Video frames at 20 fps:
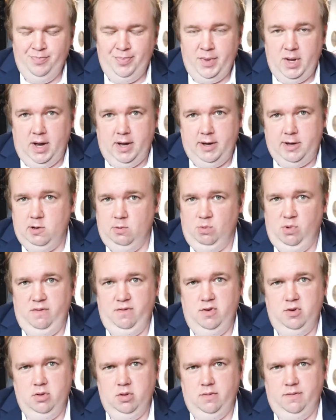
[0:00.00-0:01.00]
I can
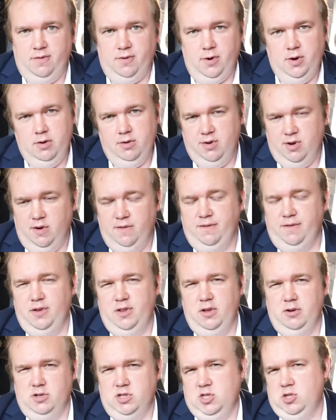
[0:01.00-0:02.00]
review them for you, and hopefully
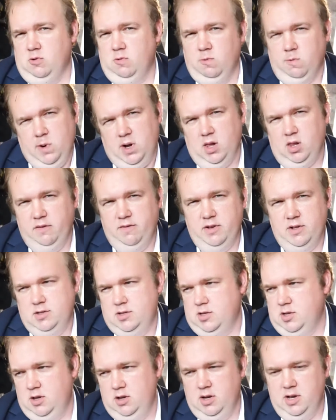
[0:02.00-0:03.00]
they're still relevant
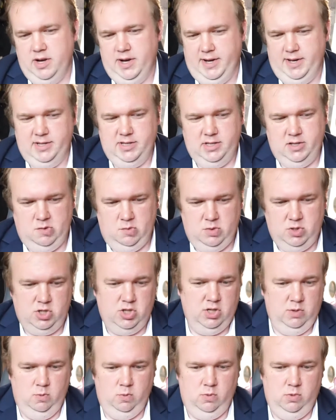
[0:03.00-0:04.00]
to you guys and what
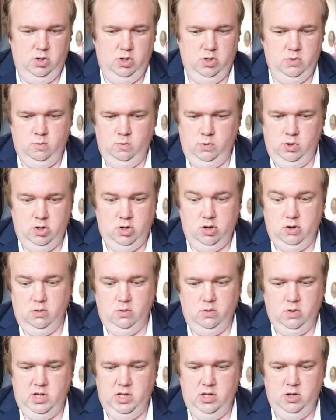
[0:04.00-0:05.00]
you know
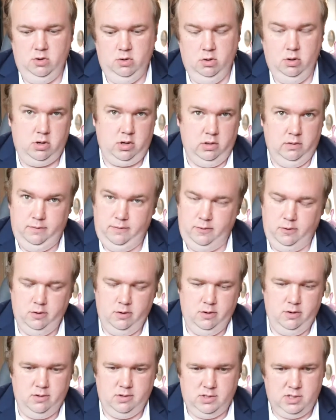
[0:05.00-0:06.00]
what you're looking
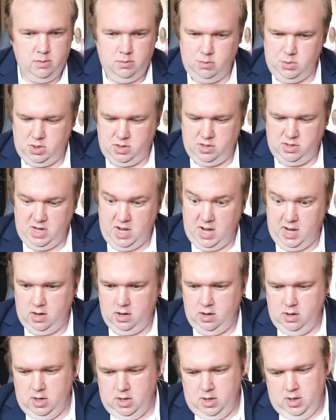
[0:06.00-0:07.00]
for or something like that.
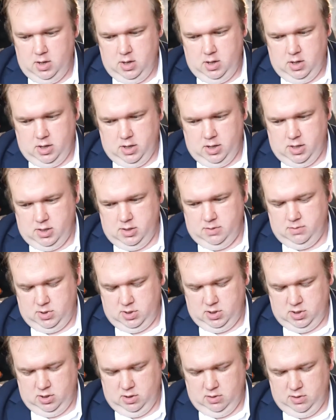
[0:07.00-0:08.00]

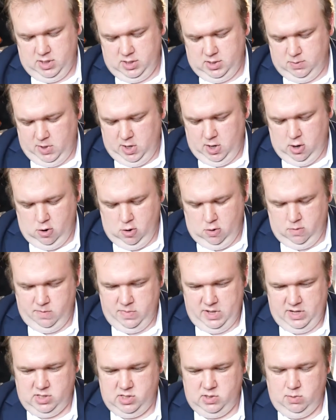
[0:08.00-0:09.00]
So that's my hope,
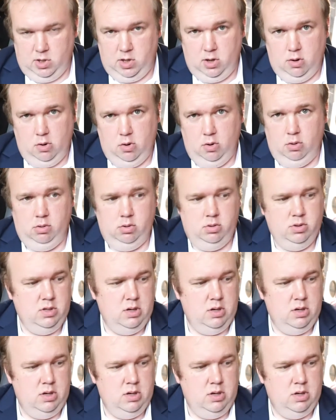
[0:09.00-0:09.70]
that's my goal.